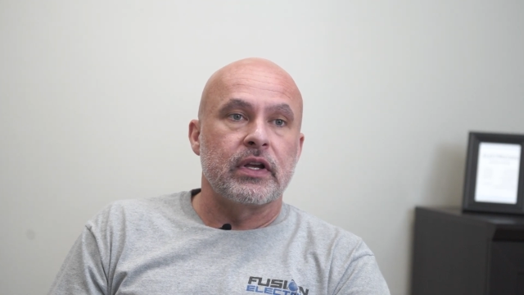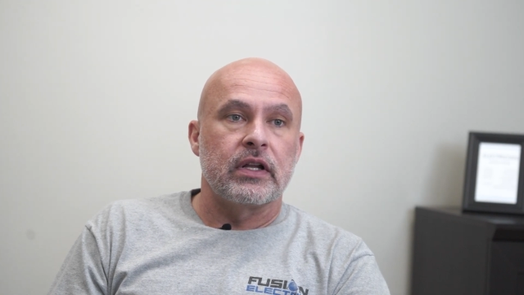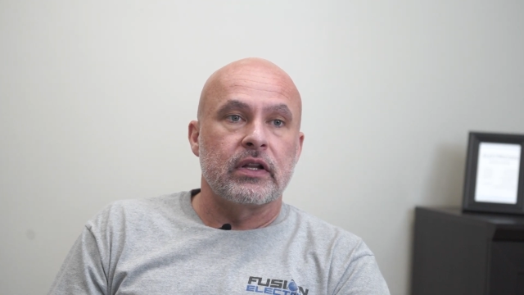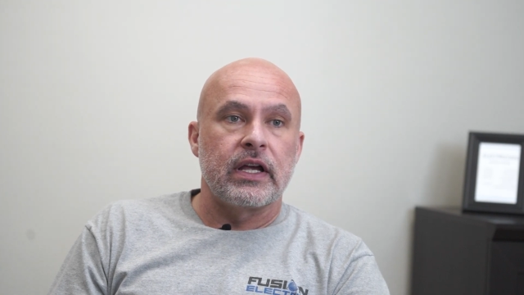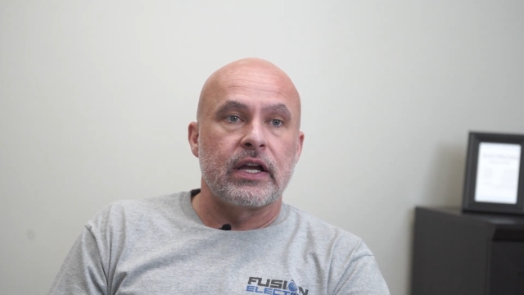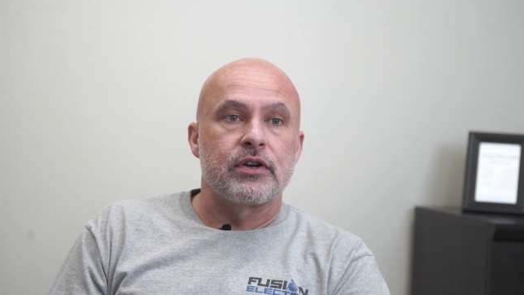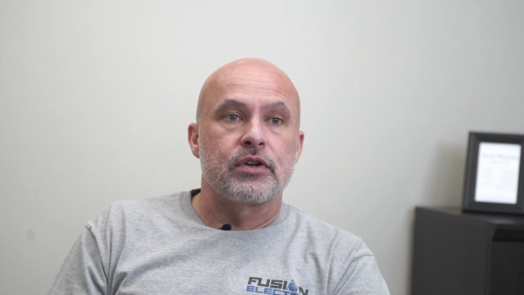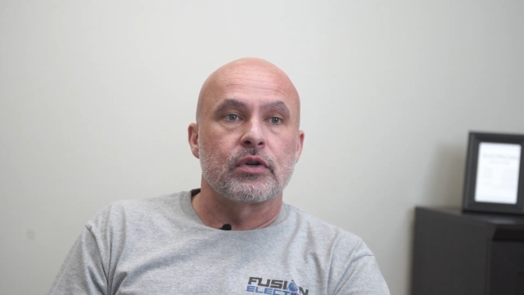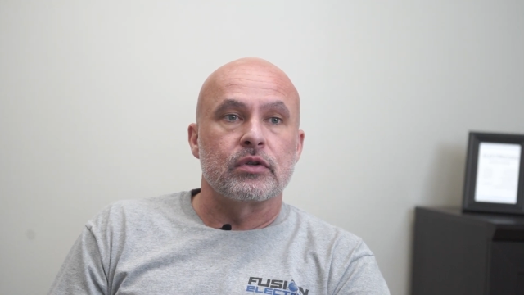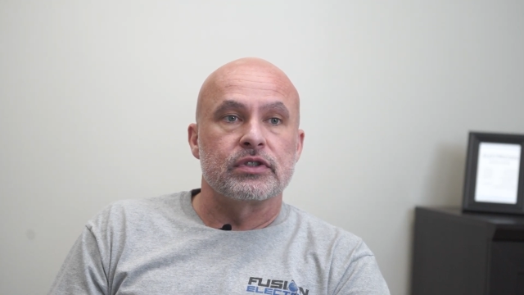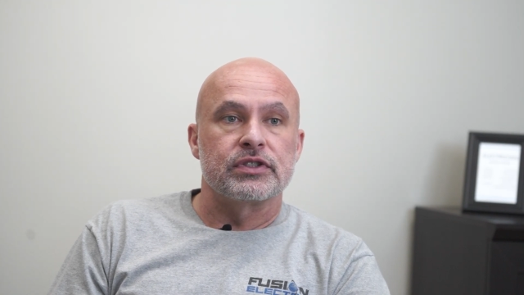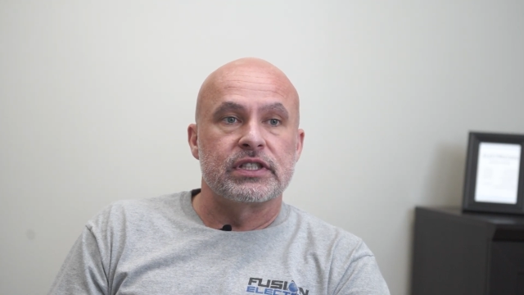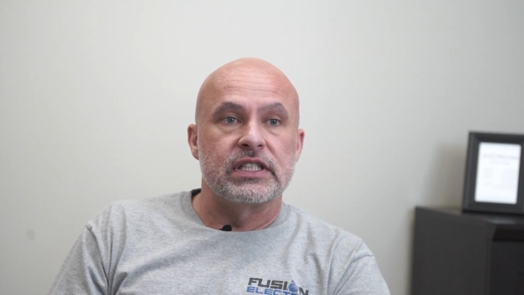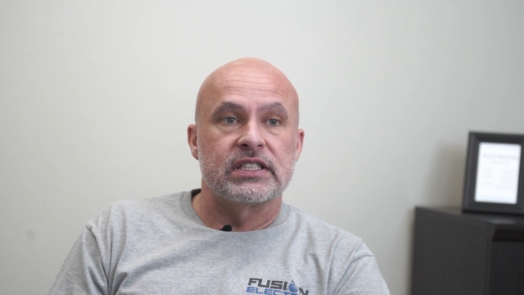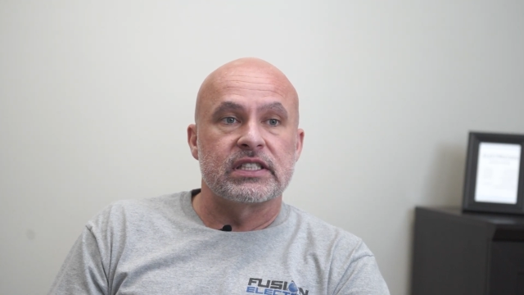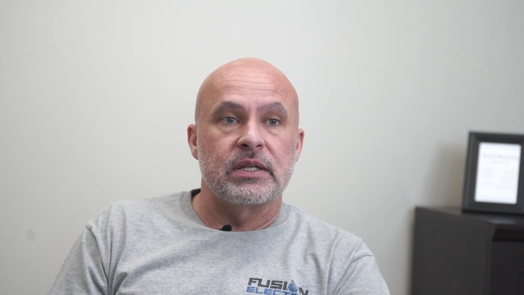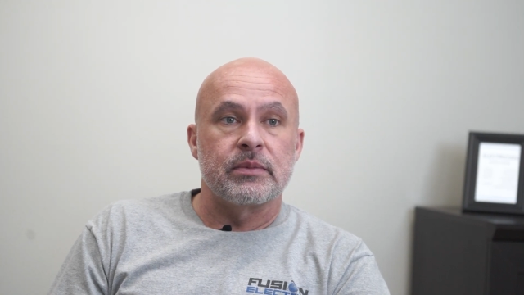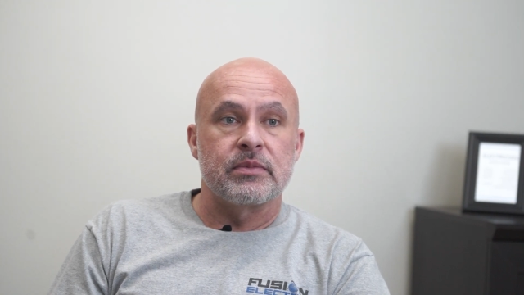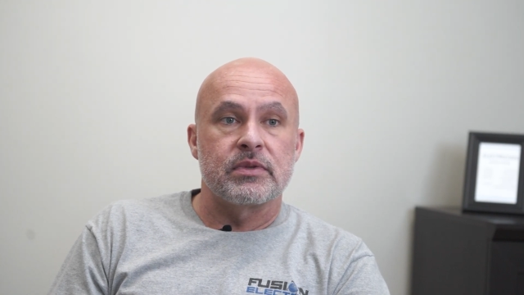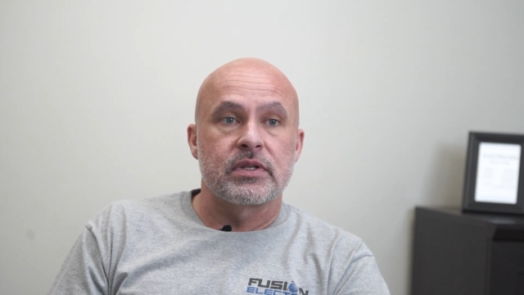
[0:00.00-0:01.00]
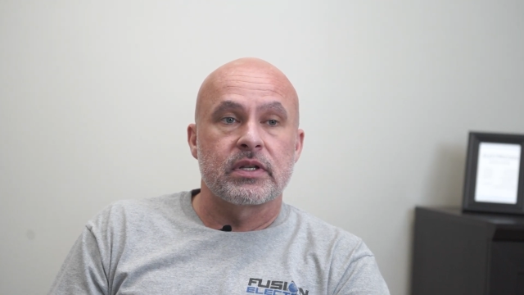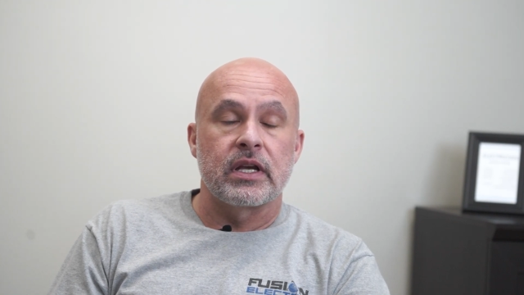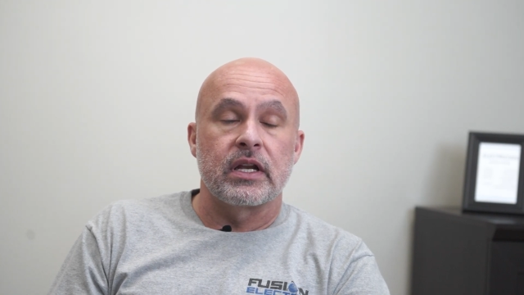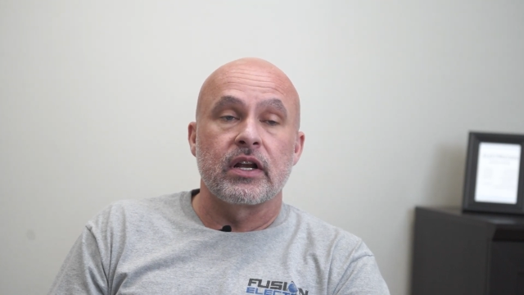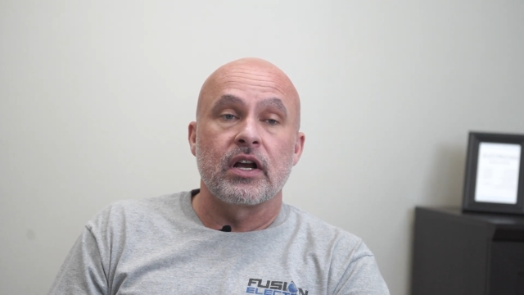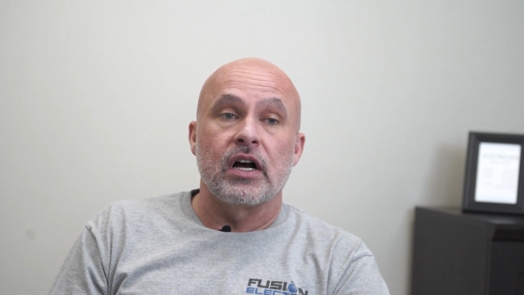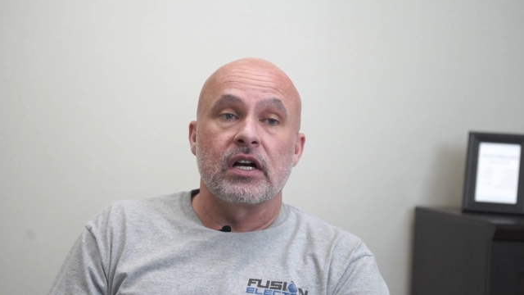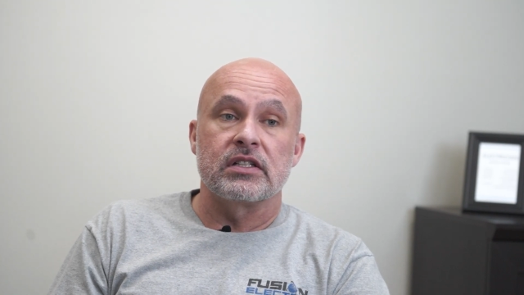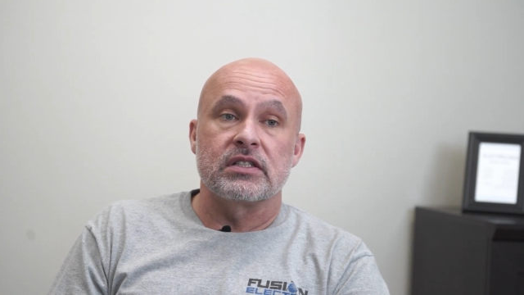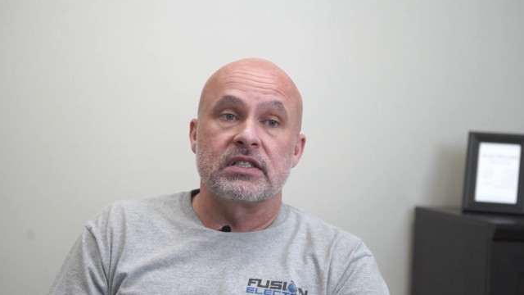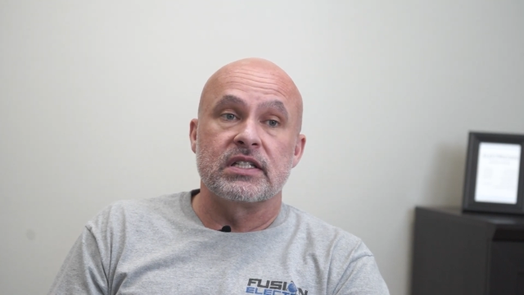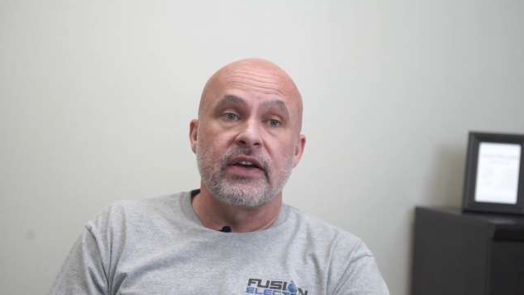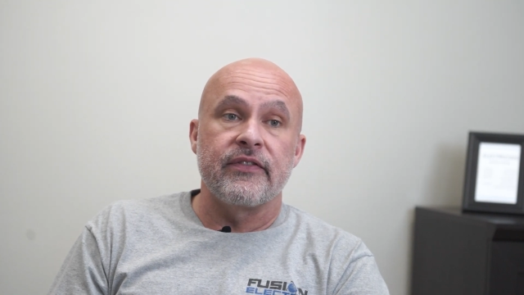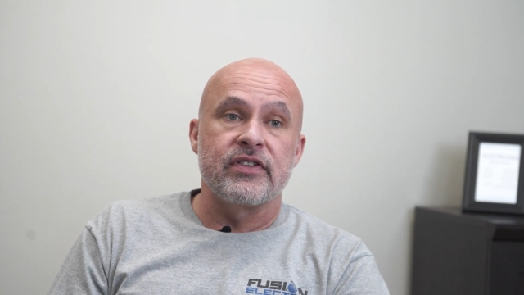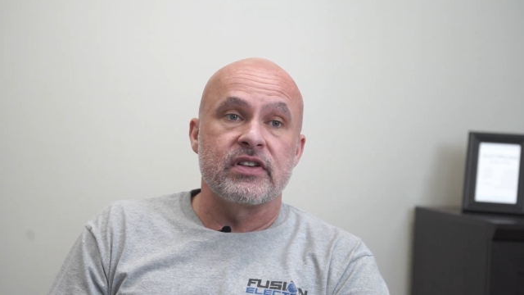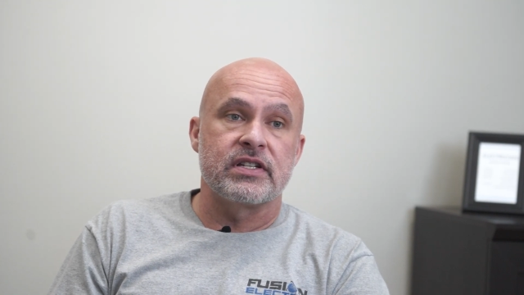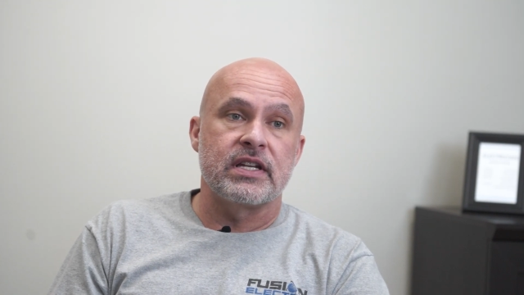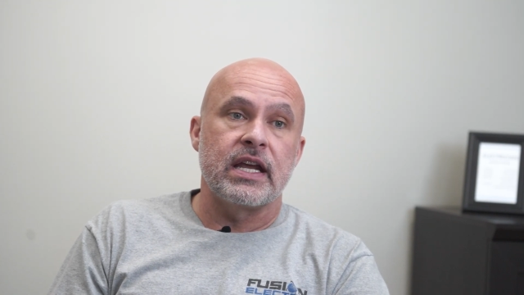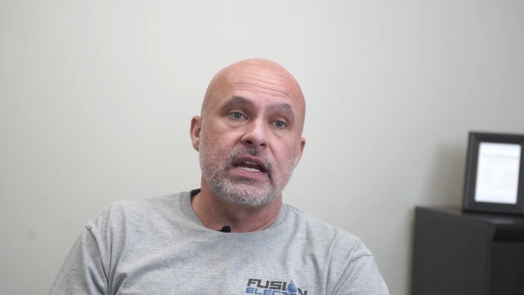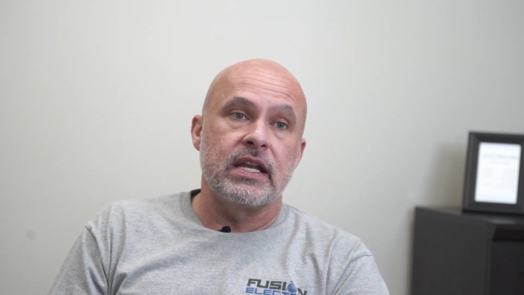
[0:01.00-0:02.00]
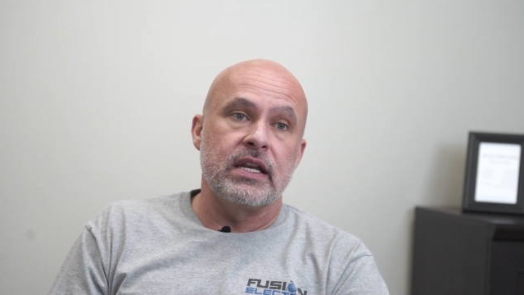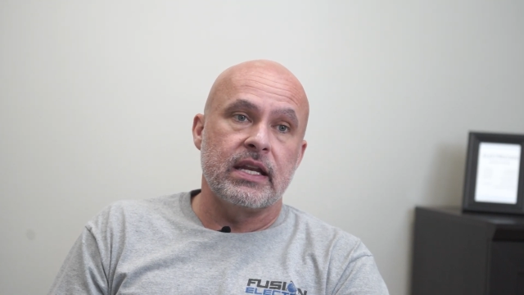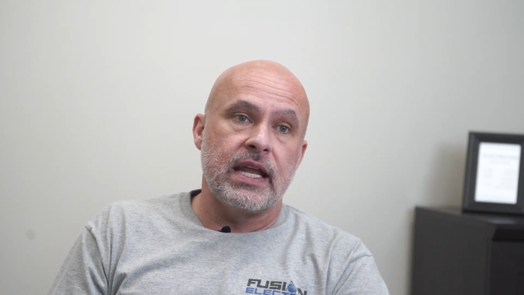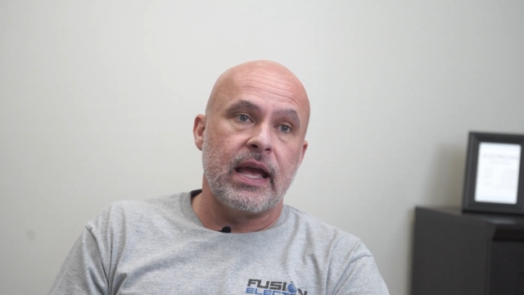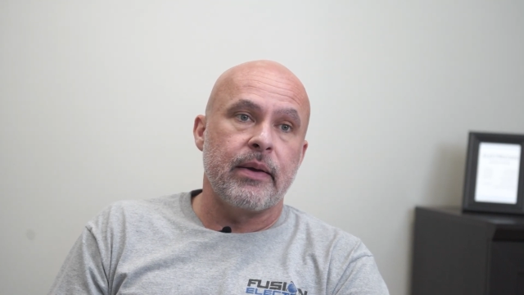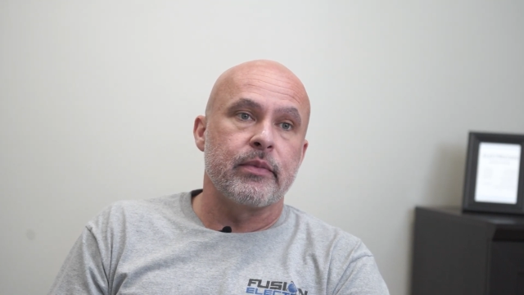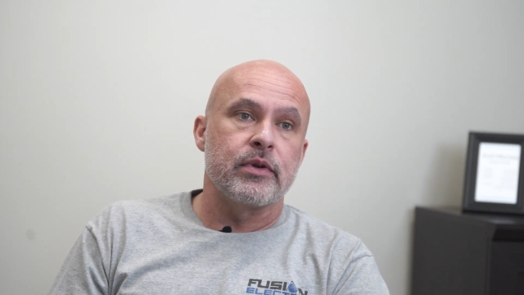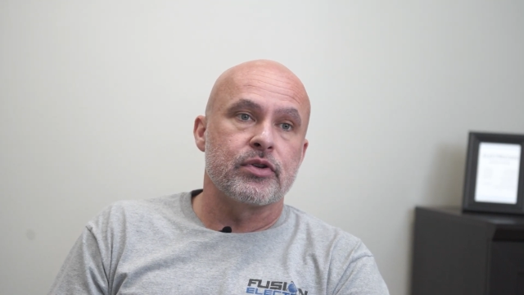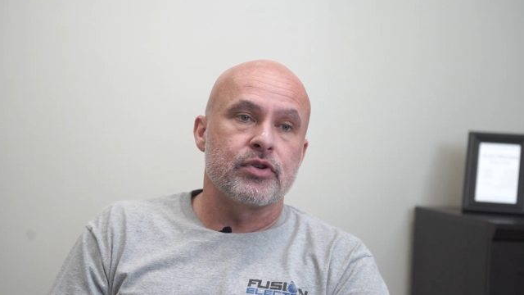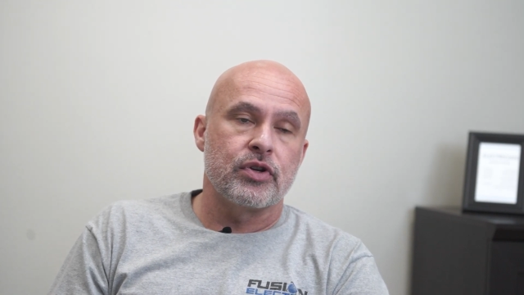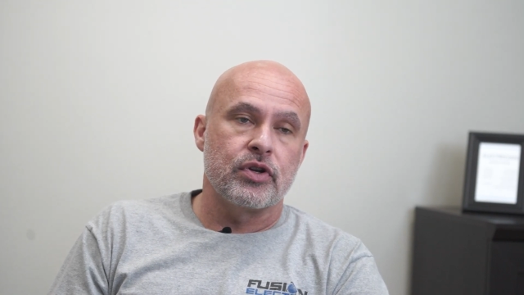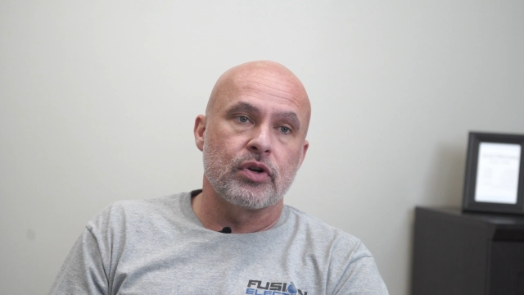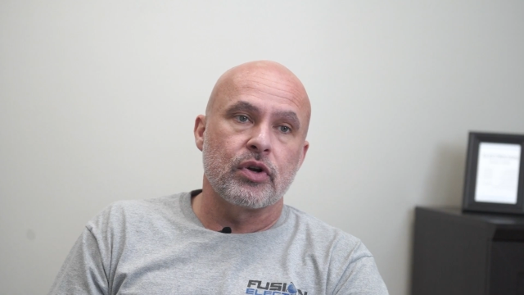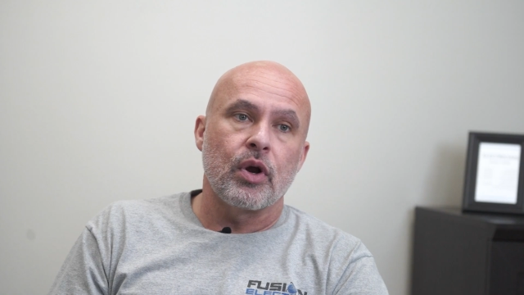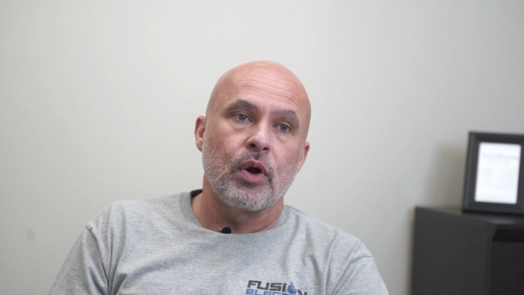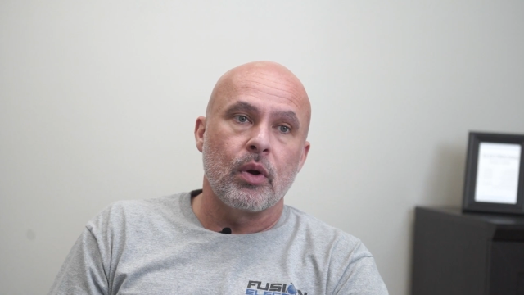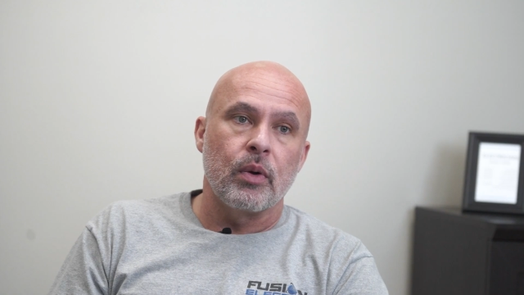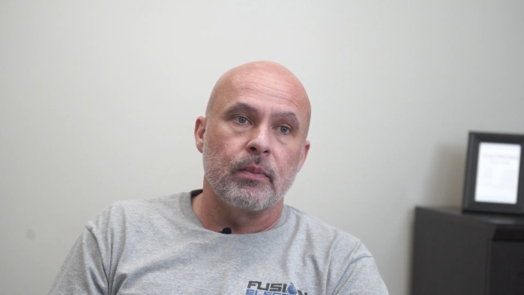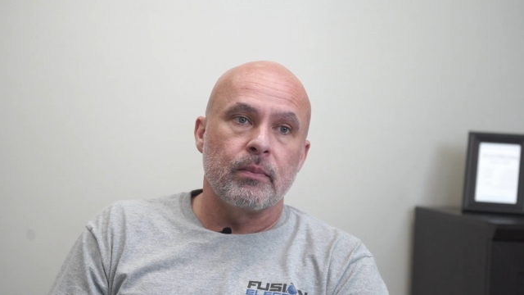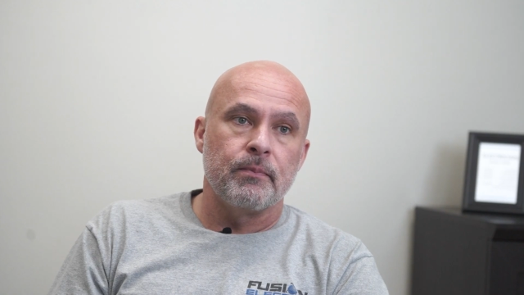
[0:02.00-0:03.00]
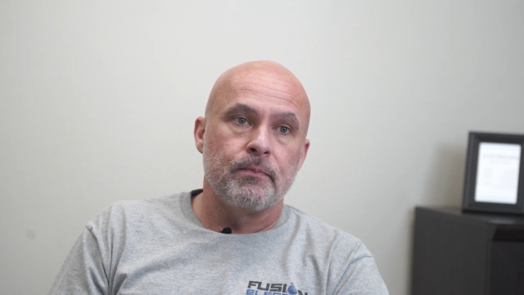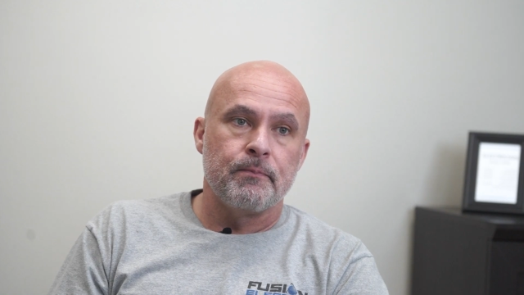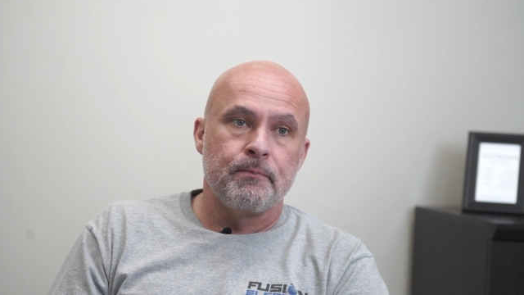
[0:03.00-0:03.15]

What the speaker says: electrical systems can cause devastating damage to your home.